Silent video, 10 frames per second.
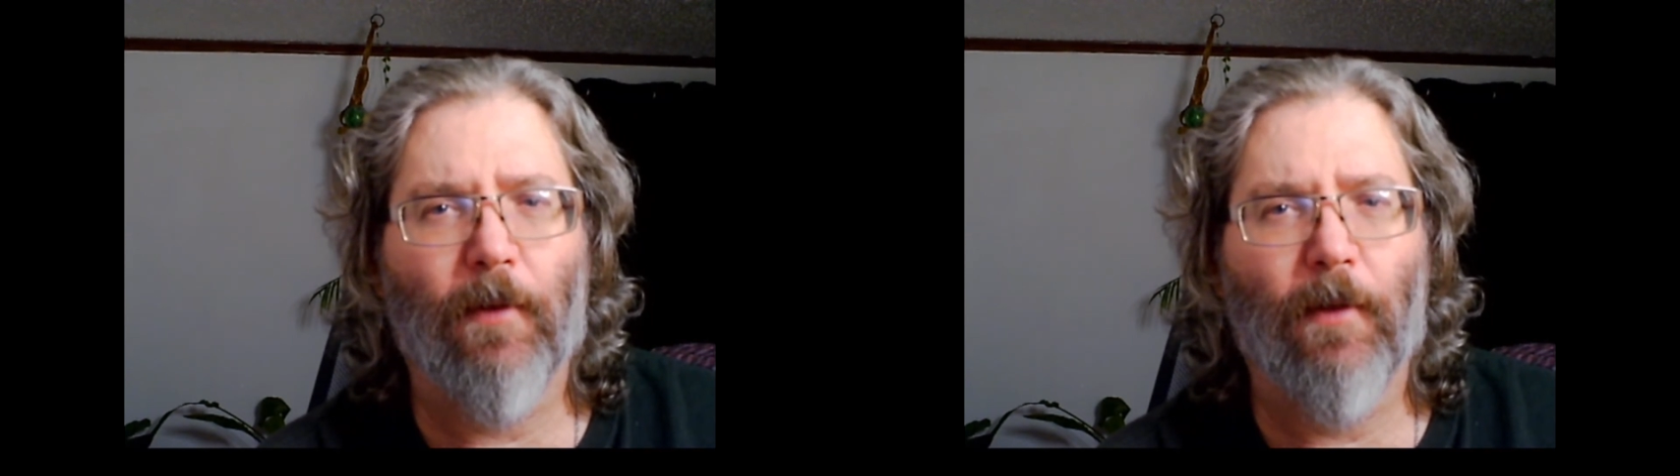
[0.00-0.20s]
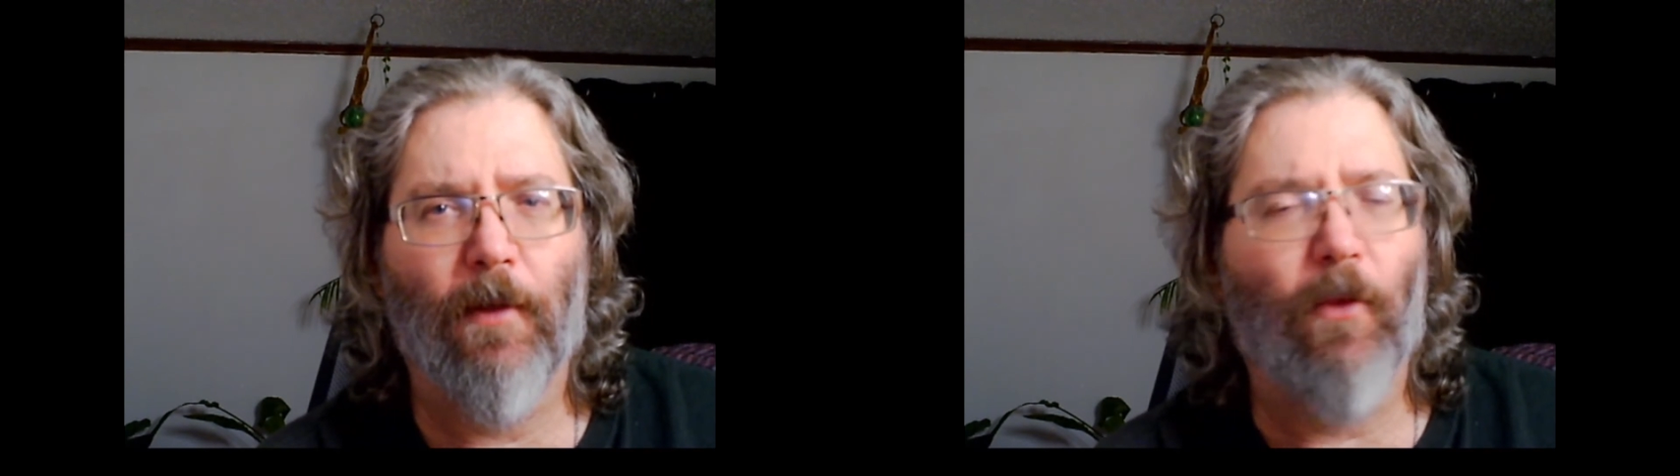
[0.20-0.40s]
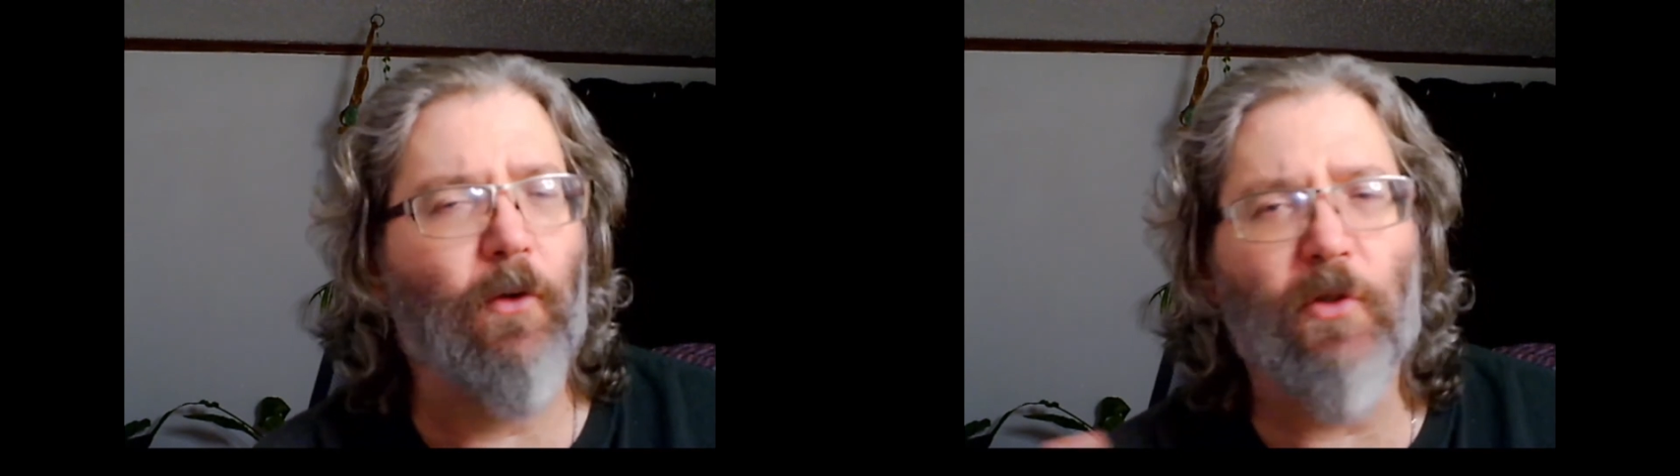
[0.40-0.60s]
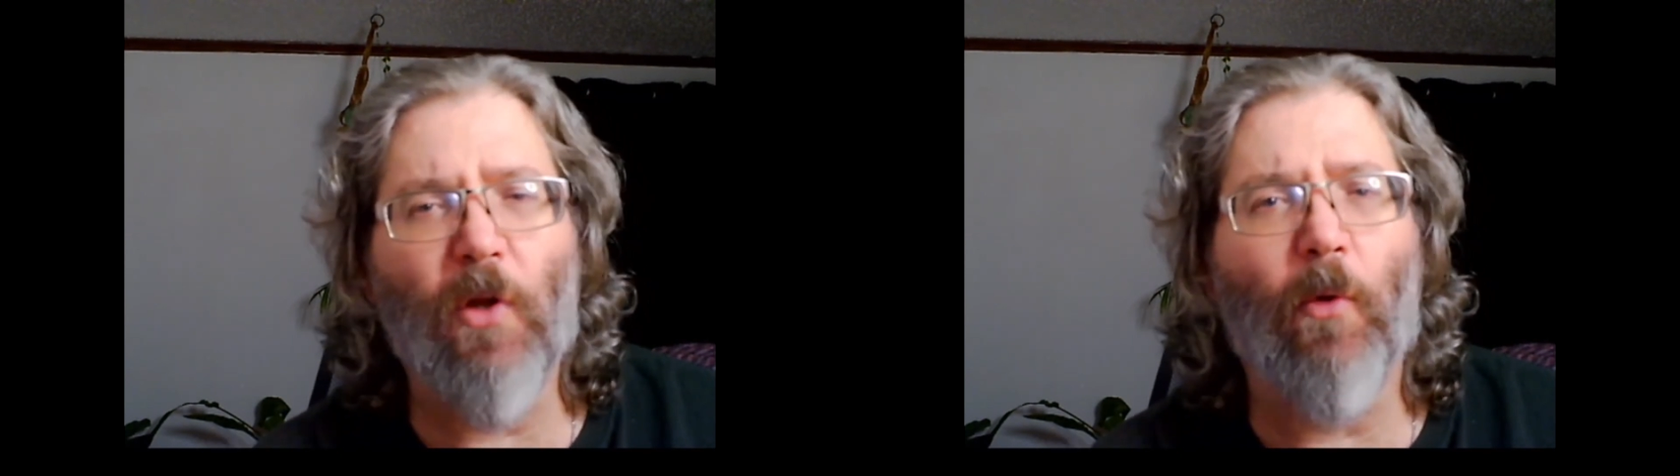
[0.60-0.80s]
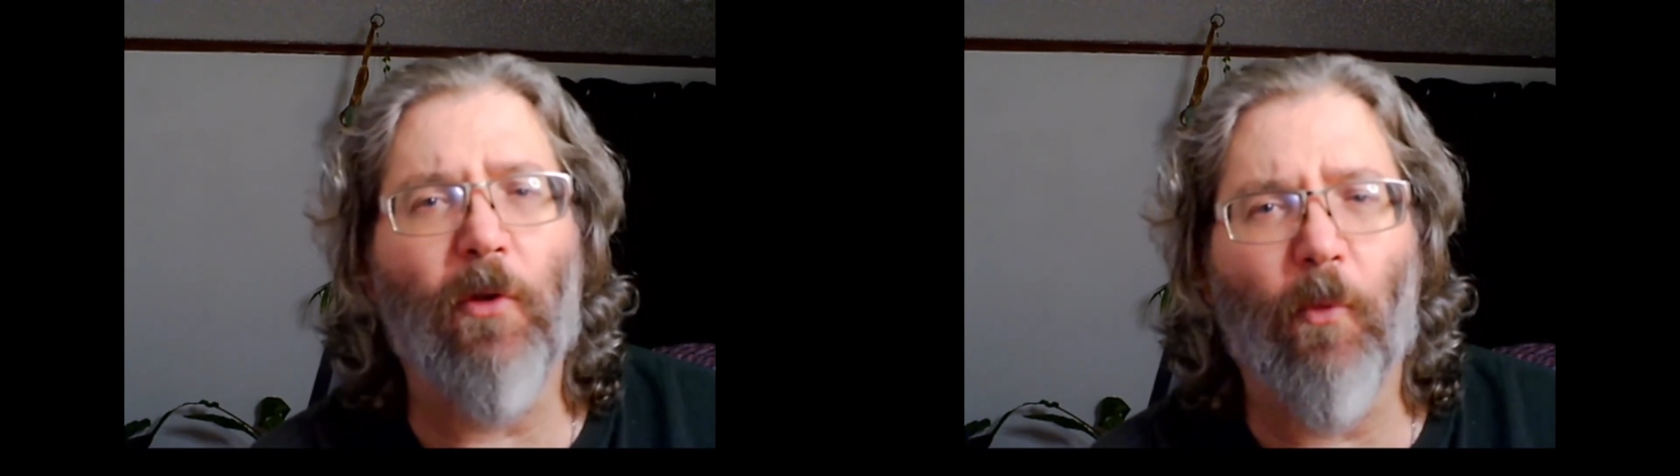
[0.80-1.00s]
There's no
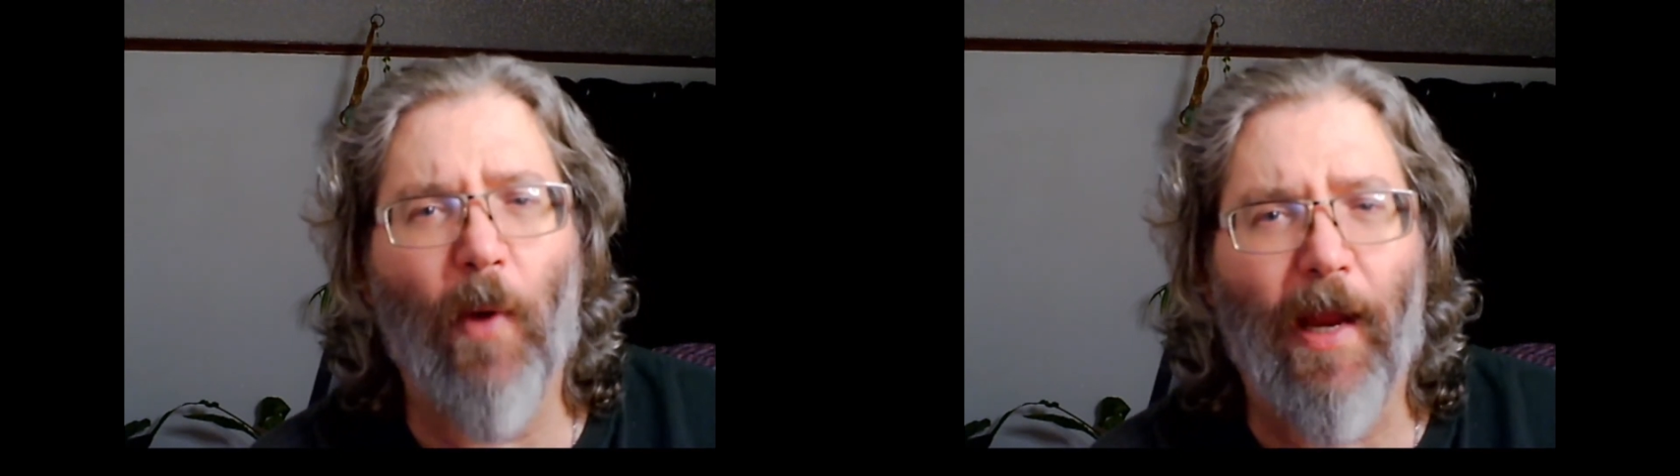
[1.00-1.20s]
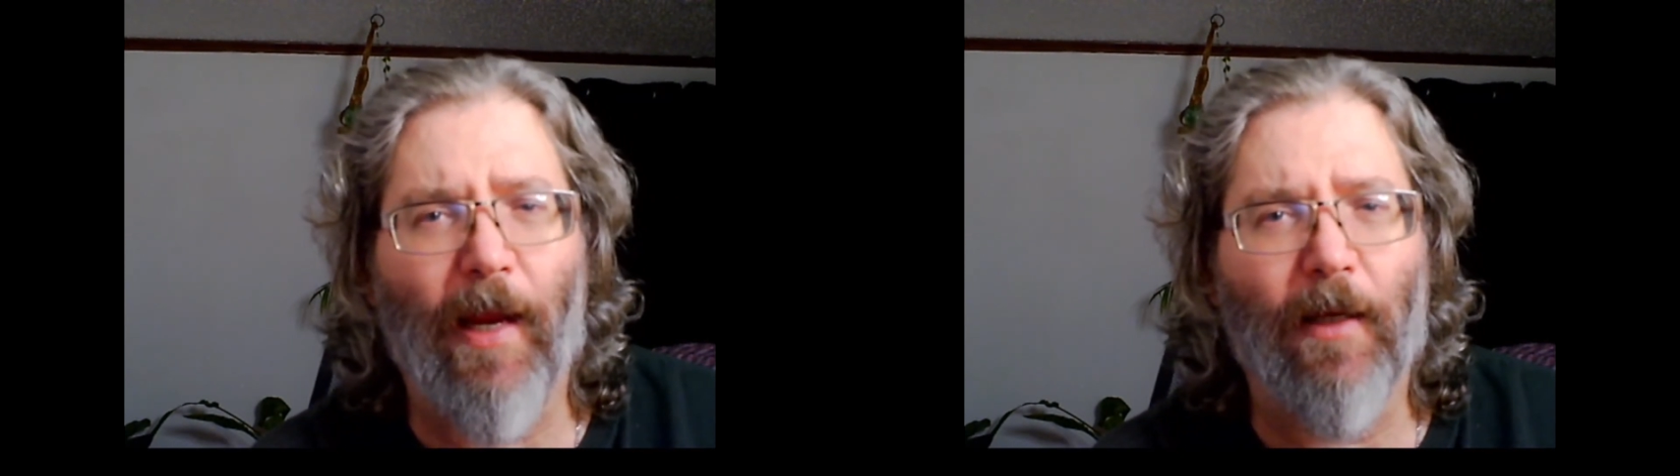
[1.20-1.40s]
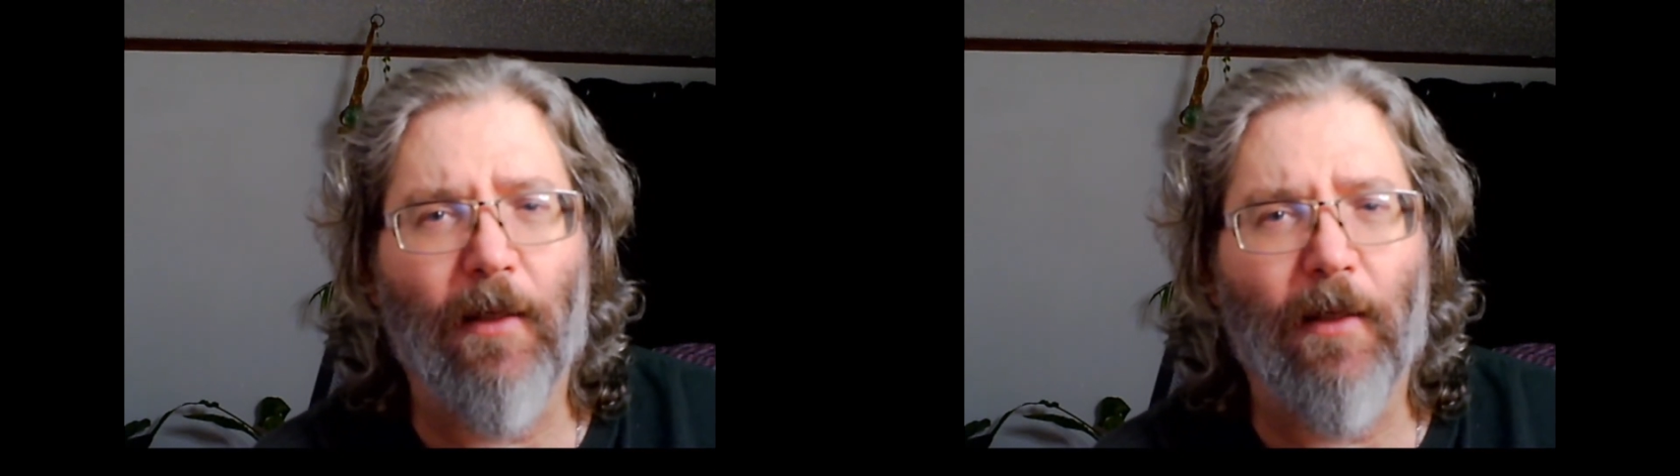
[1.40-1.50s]
other way.